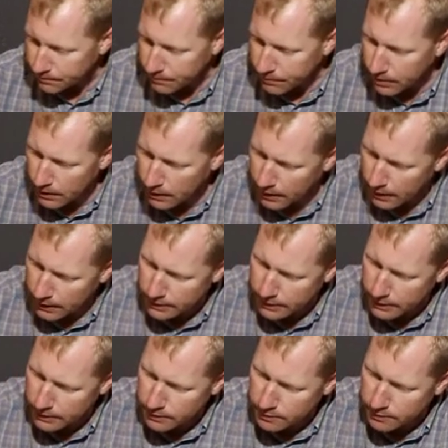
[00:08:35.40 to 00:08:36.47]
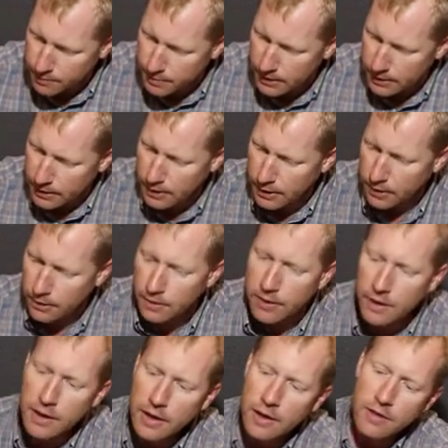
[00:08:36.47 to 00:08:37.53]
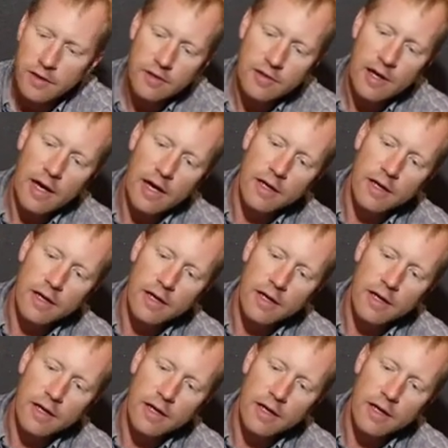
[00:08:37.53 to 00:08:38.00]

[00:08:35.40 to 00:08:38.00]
And then this bit here, this